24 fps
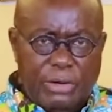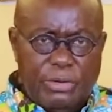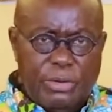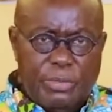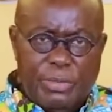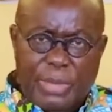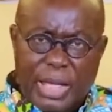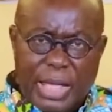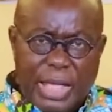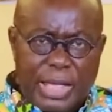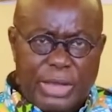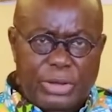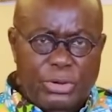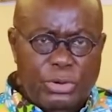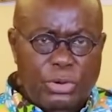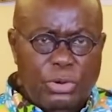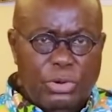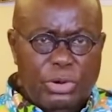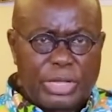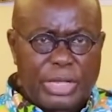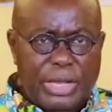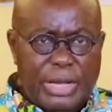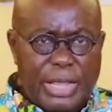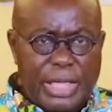I remind
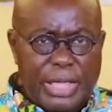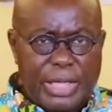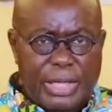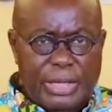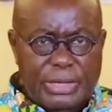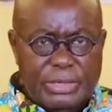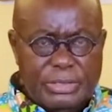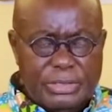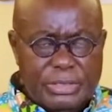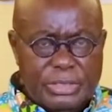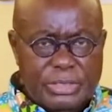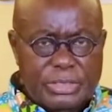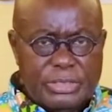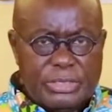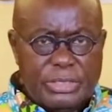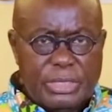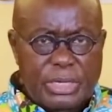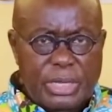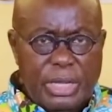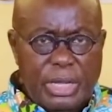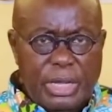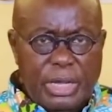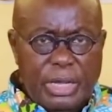all Ghanaians